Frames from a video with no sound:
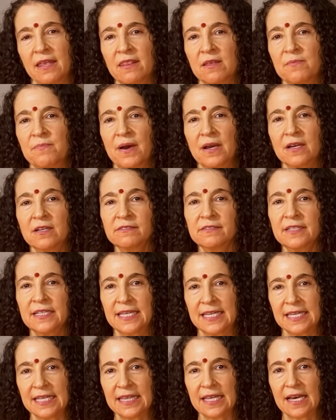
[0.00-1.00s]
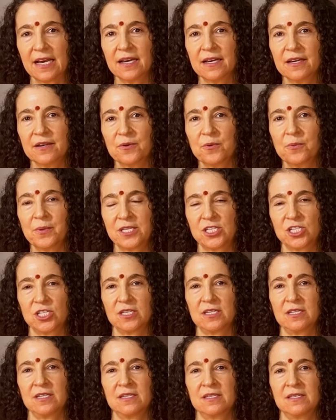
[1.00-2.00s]
In the Bhagavad Gita, which
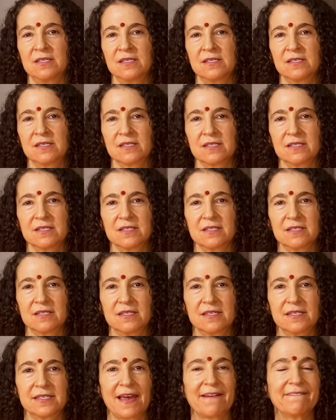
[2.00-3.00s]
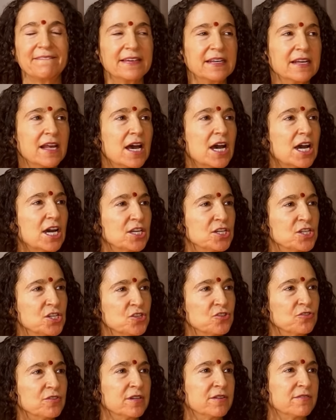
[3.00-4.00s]
is
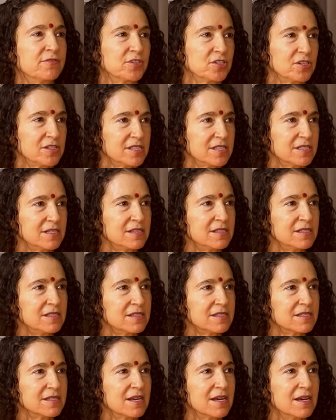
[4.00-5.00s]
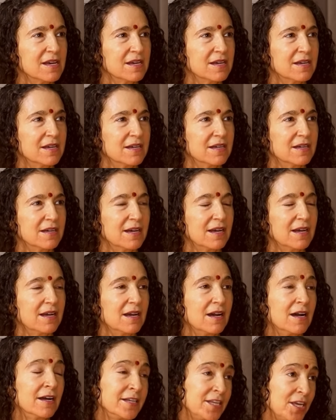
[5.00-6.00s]
700 verses,
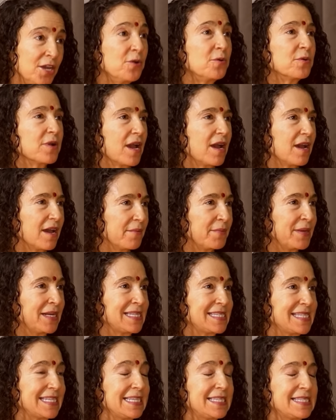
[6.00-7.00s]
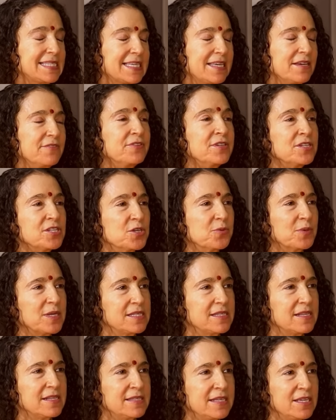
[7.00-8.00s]
on yoga. I mean, it's given to
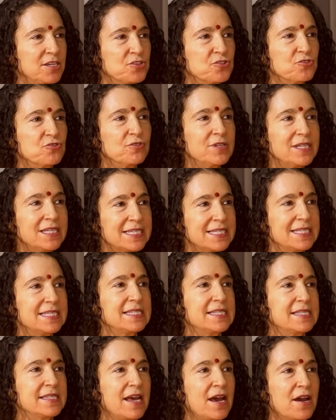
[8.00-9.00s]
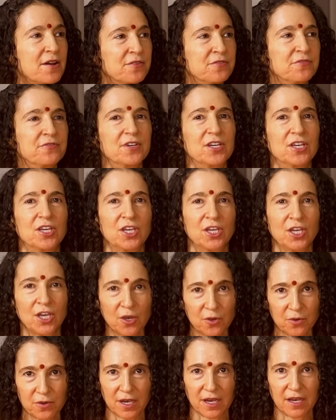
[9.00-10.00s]
us as a treatise of
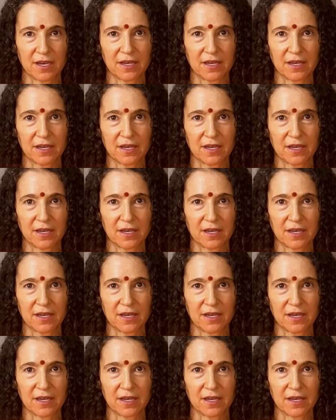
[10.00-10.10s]
yoga.